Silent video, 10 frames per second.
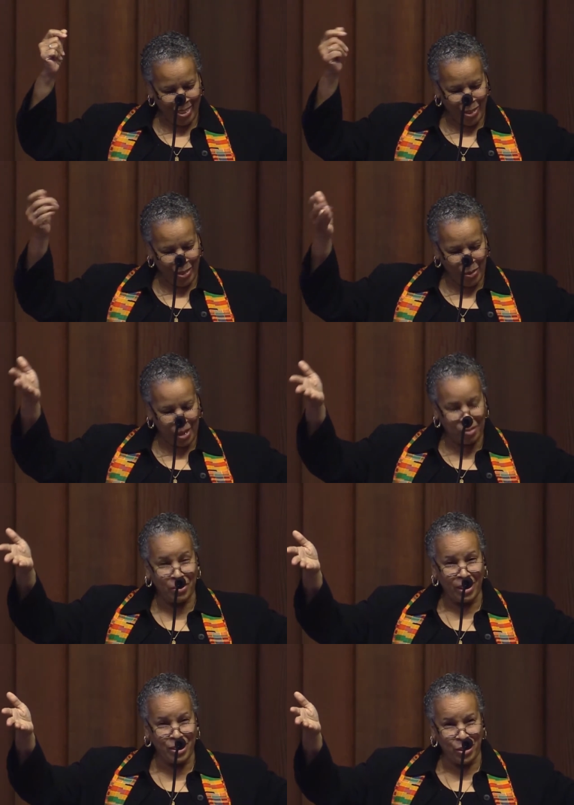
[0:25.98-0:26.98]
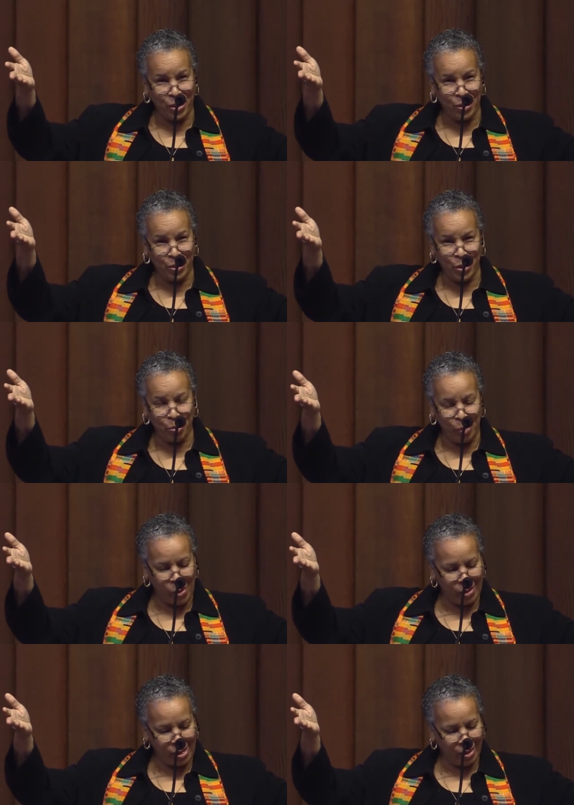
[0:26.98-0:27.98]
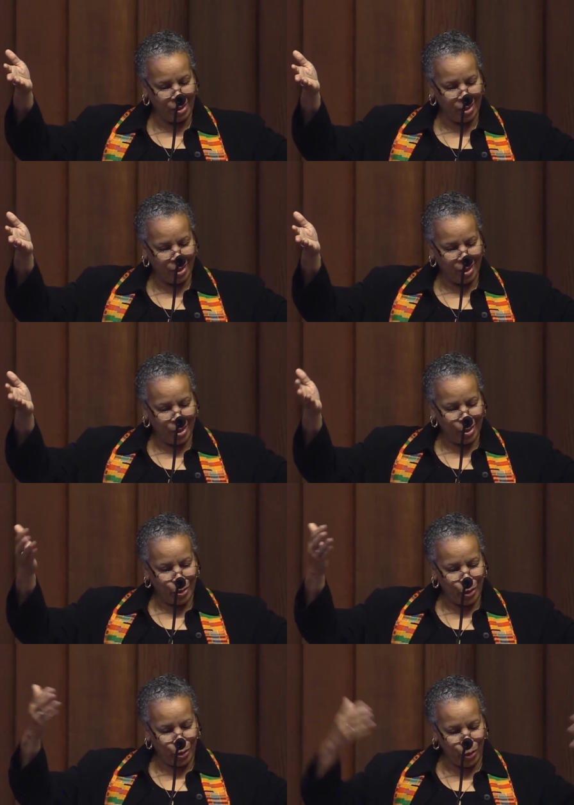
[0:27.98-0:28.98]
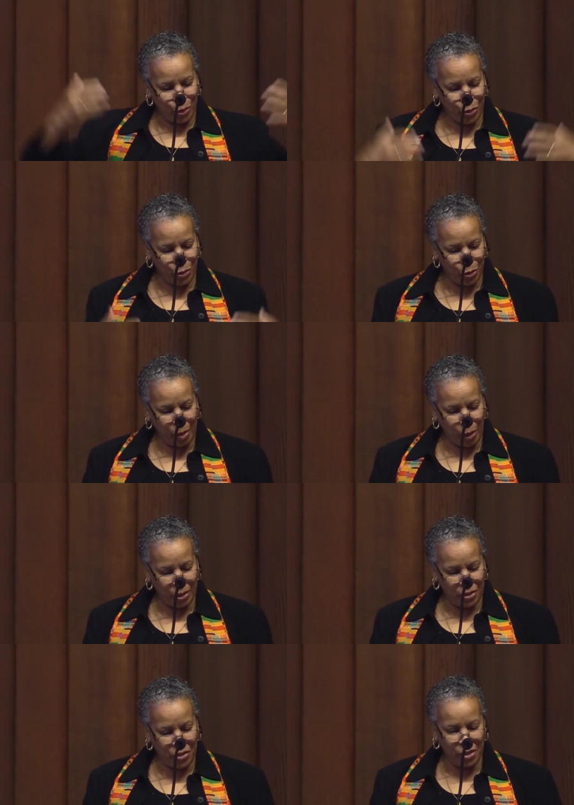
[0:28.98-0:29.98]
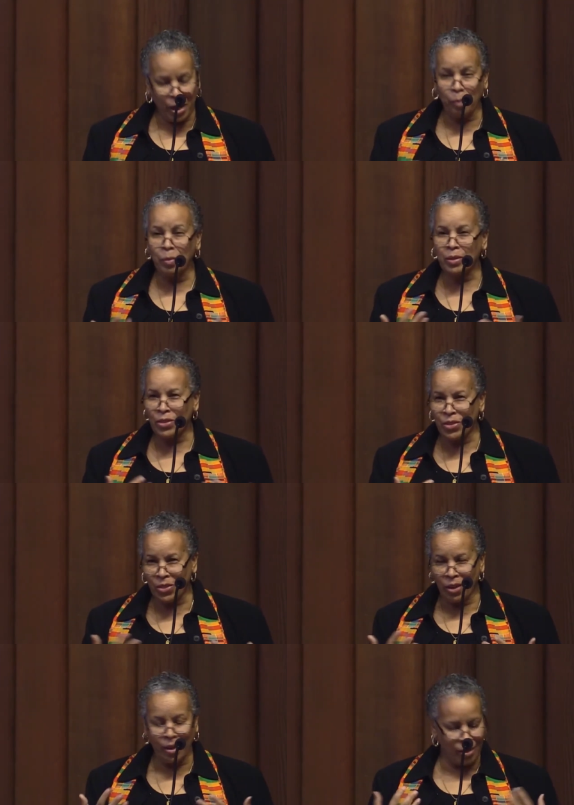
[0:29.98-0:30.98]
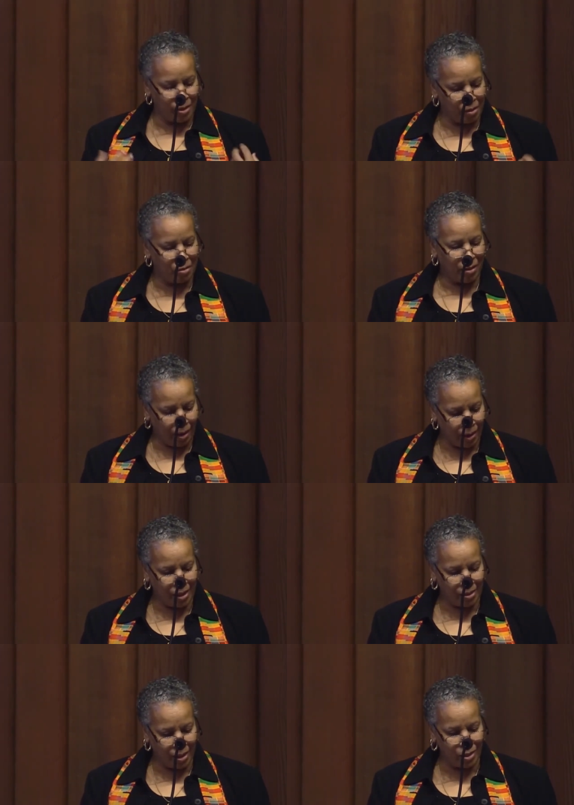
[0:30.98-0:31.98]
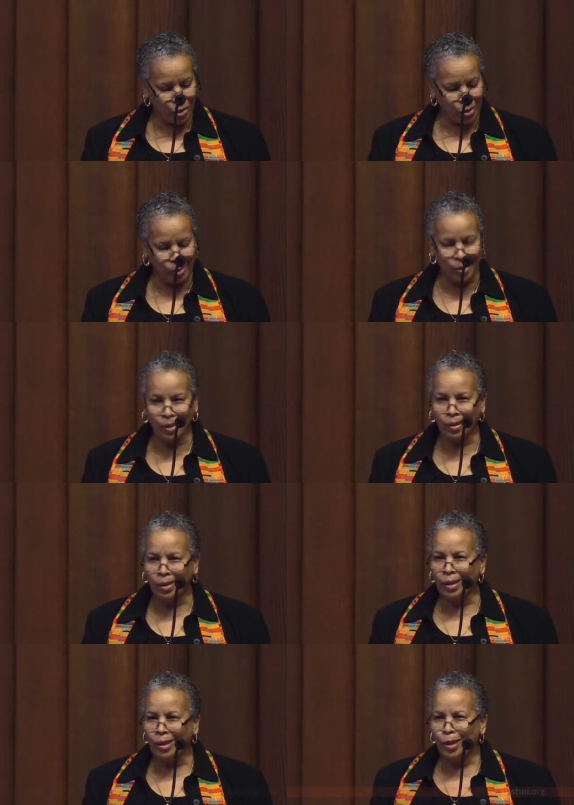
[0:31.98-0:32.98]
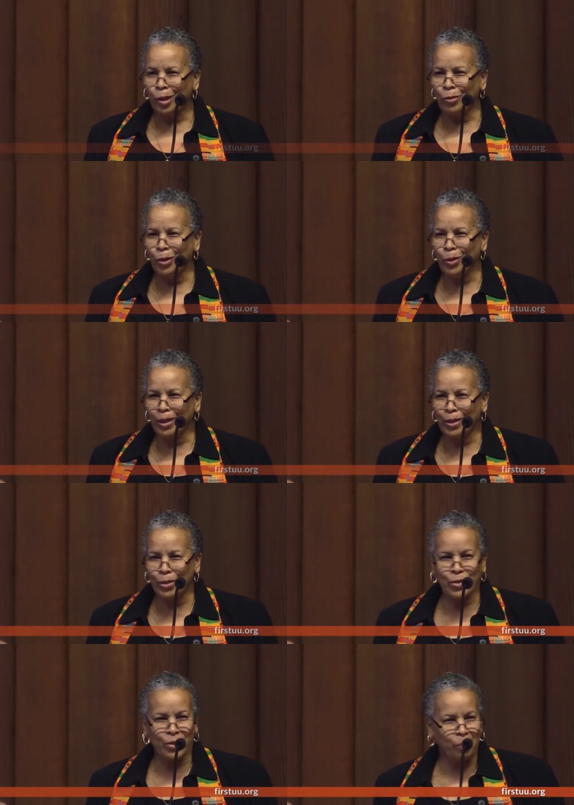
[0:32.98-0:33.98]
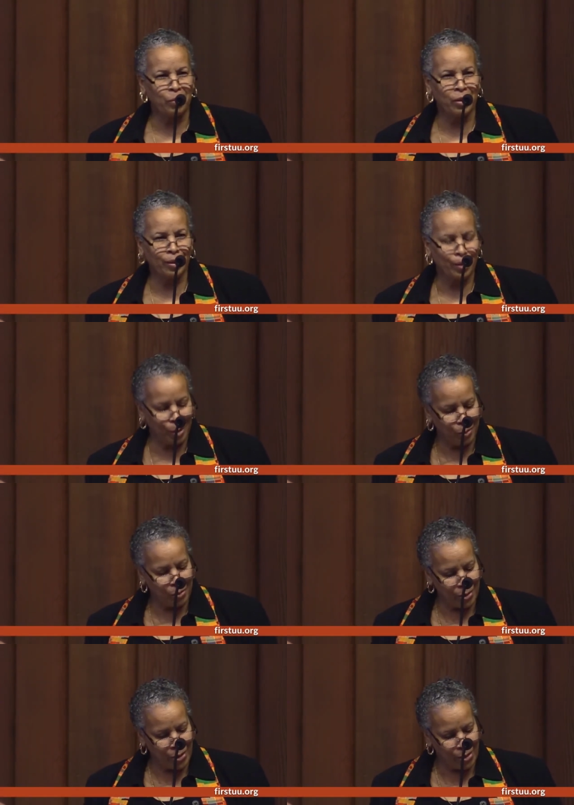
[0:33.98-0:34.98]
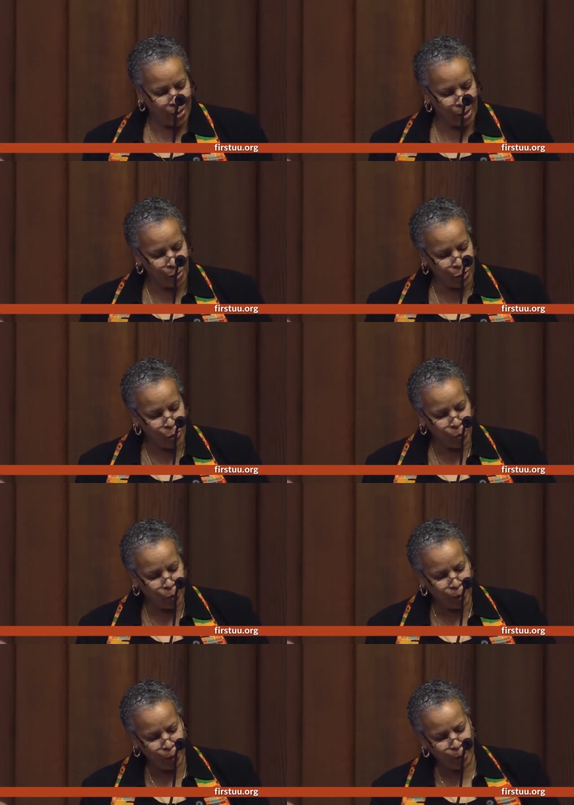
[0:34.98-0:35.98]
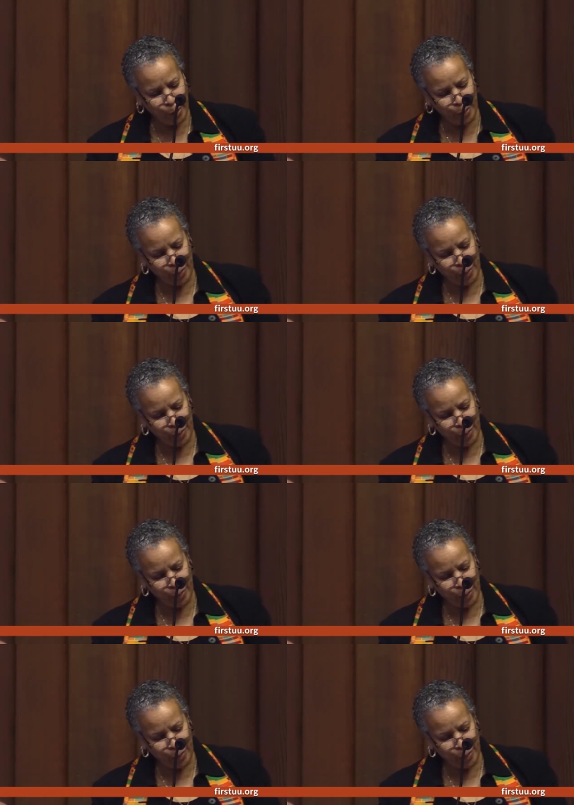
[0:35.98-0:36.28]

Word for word: So I invite you this morning to use the poet Snap as a sign of our connection if you hear something that resonates with you.